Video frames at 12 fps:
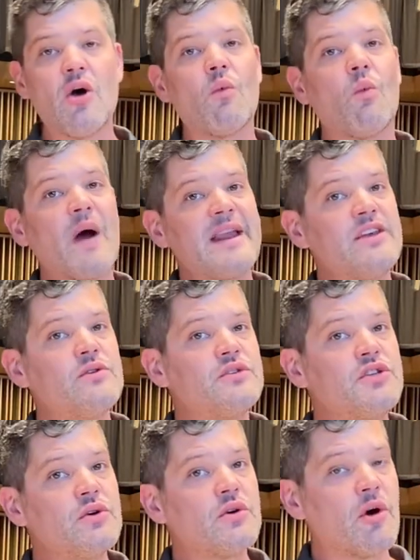when you
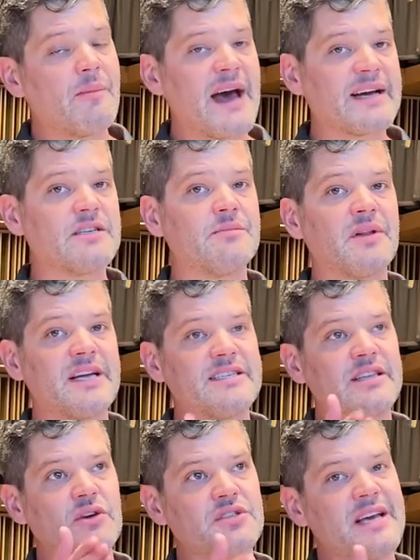do go back to placing
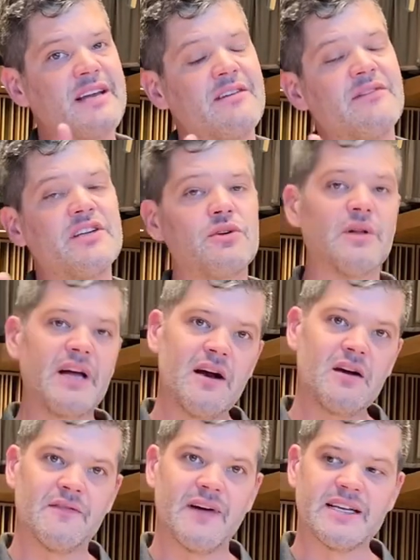those individual air
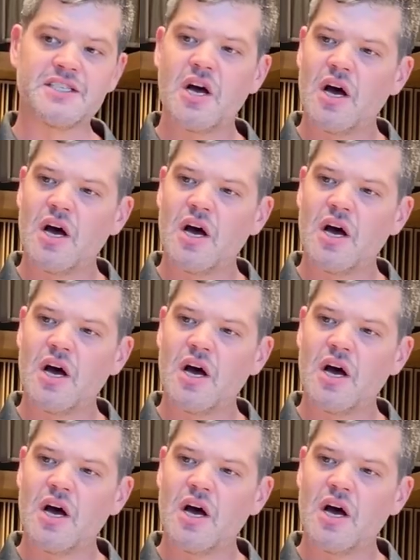events,